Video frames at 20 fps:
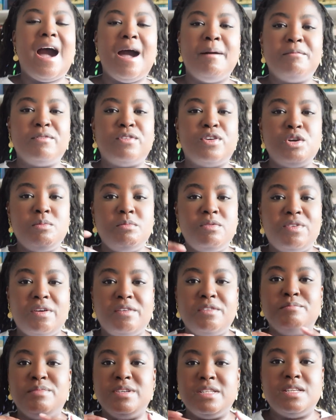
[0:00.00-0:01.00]
I'm going to be
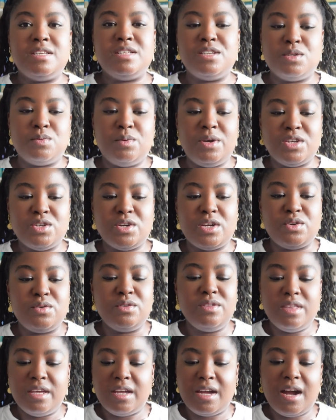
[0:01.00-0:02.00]
very busy this week, so I
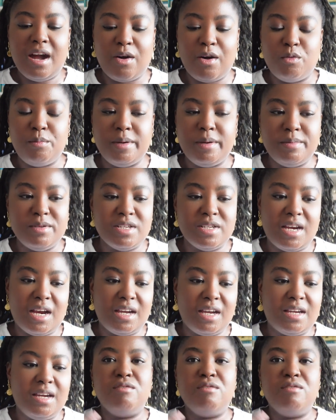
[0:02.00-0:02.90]
don't think I'll be able to